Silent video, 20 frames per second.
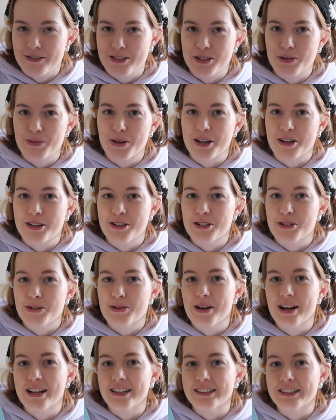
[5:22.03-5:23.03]
So we're going to
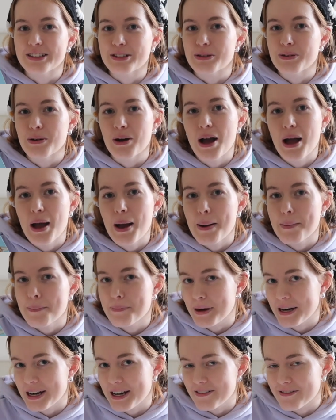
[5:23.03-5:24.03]
do a little
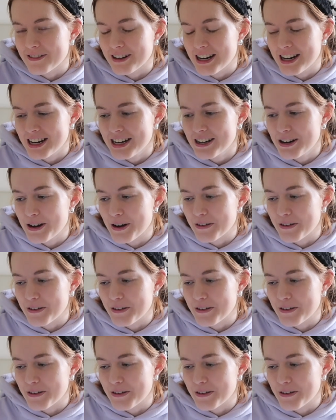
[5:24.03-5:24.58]
buddy read